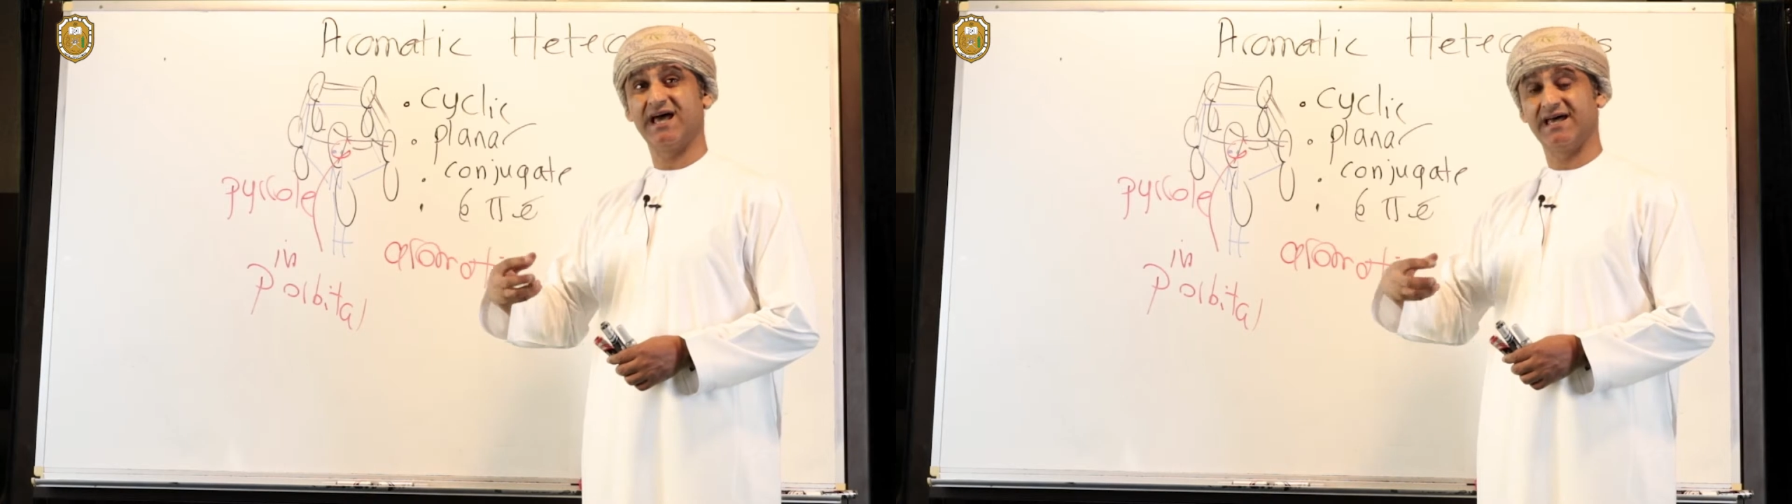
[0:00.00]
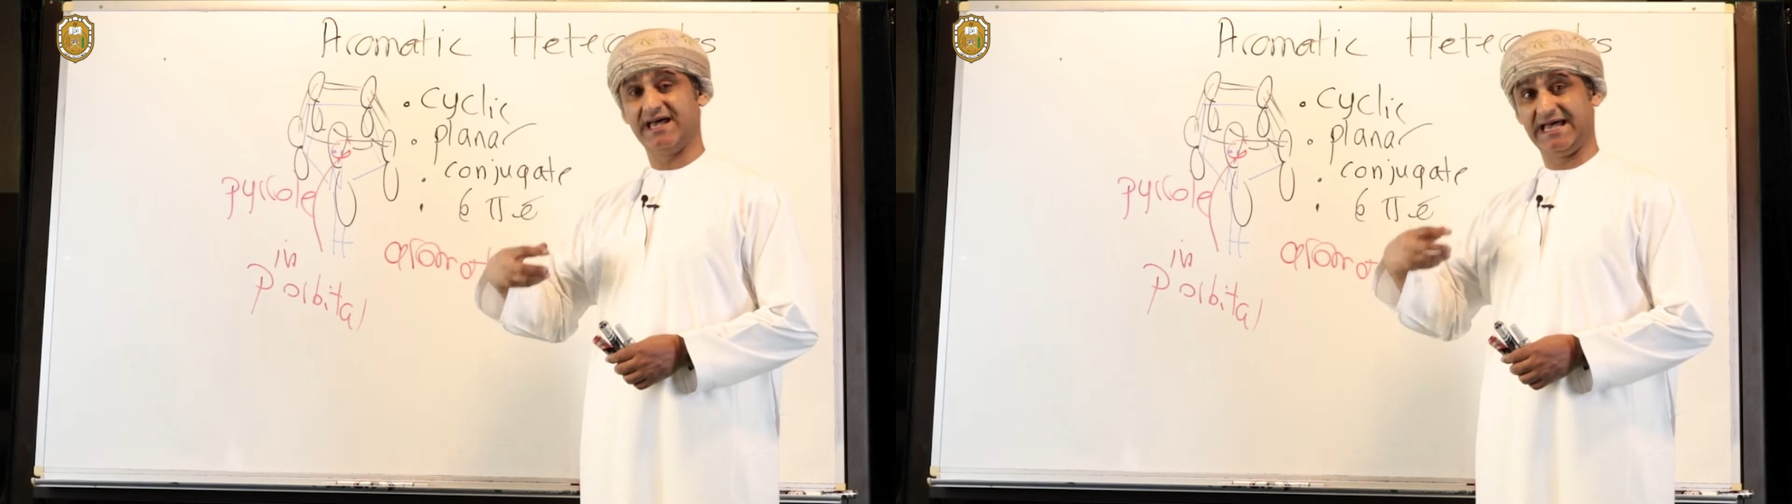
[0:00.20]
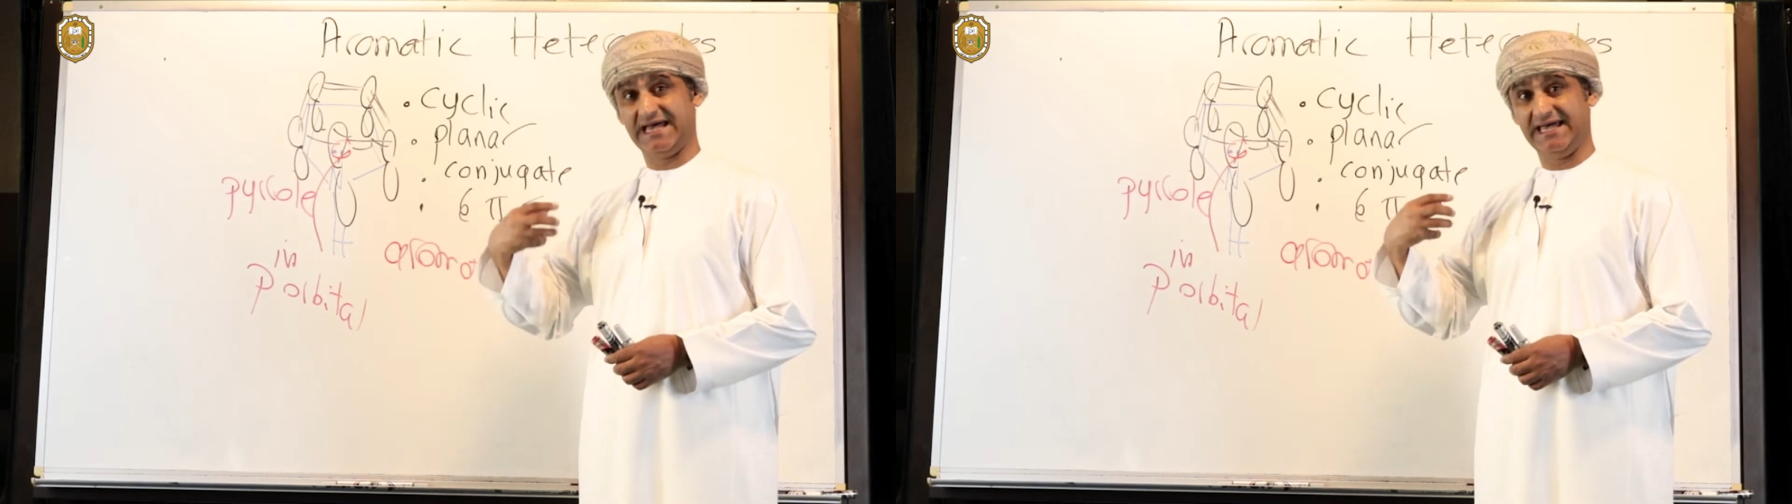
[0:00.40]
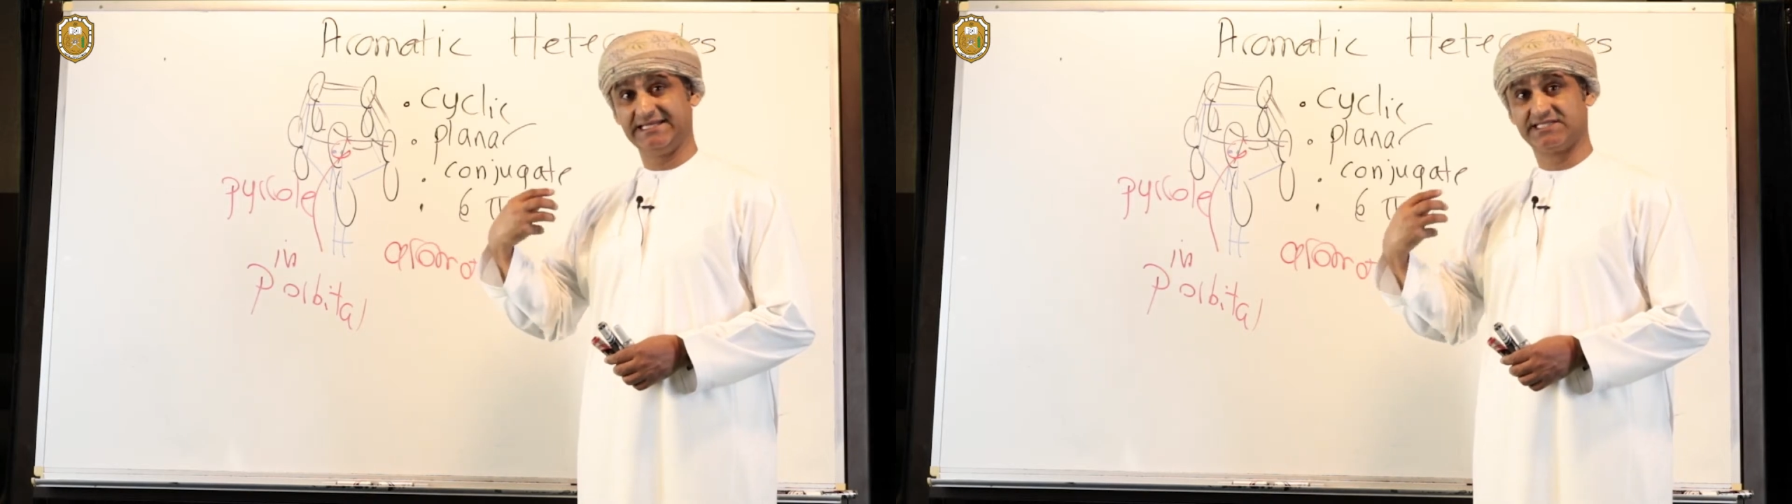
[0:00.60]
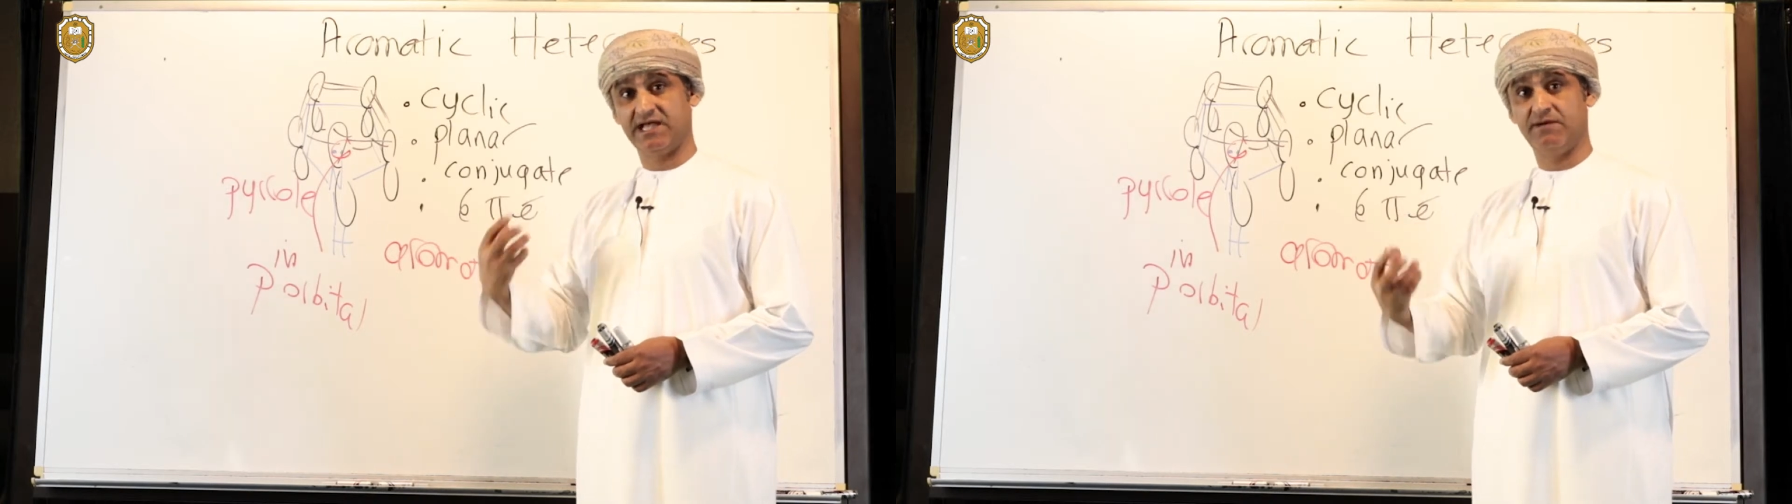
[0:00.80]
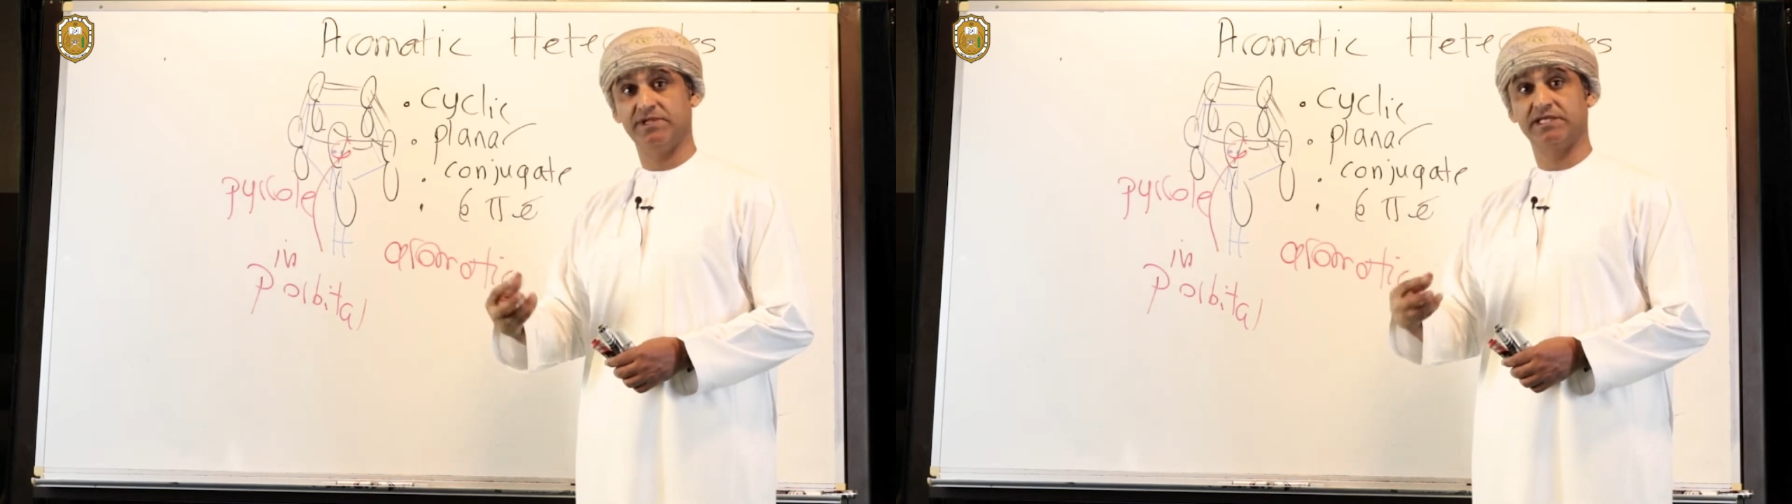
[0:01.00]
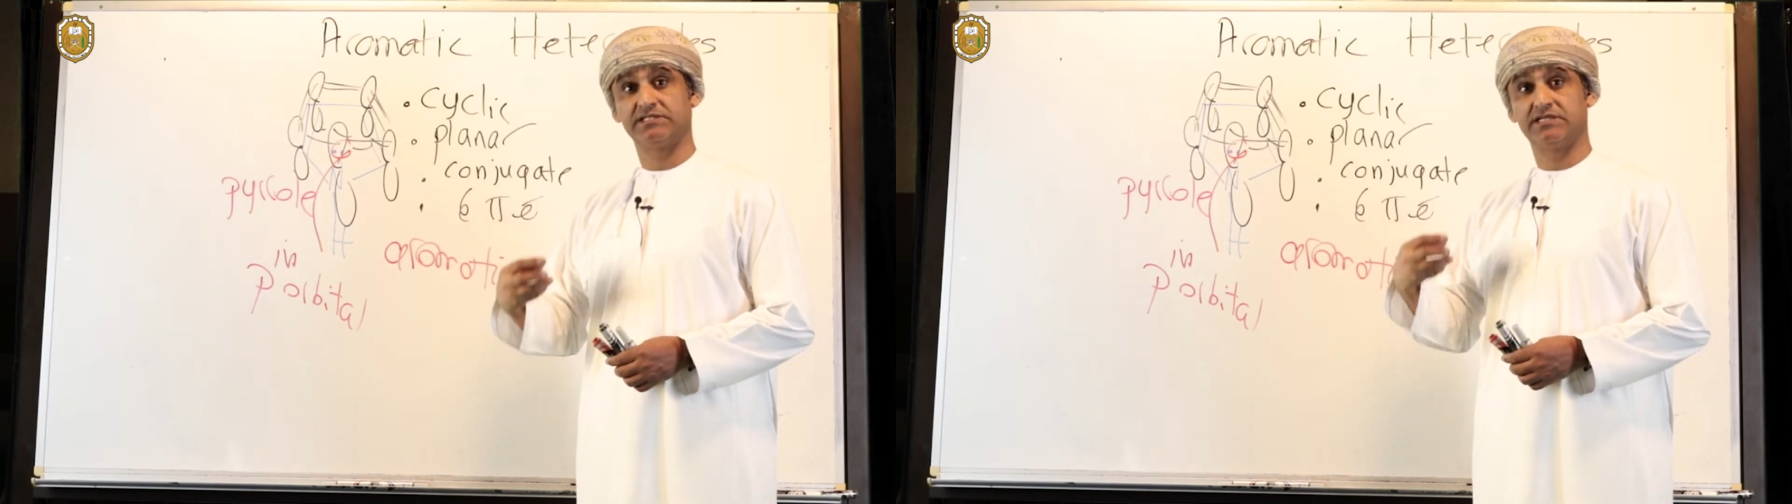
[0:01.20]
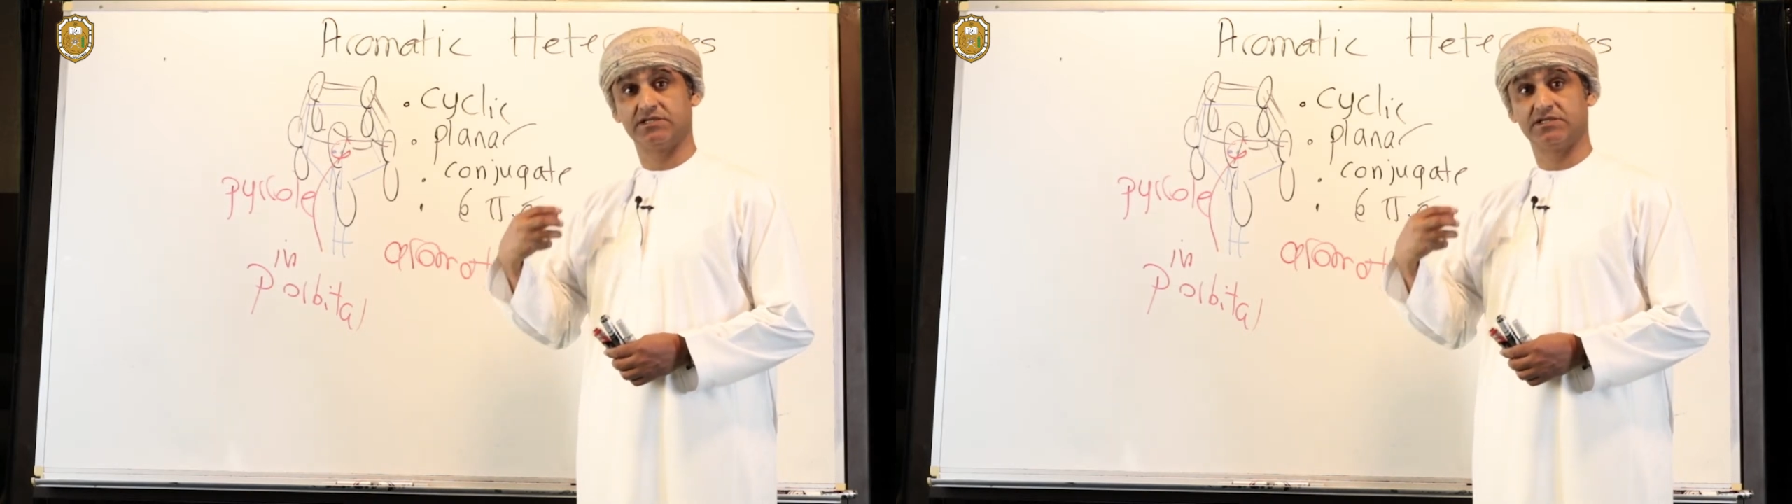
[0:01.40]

an example that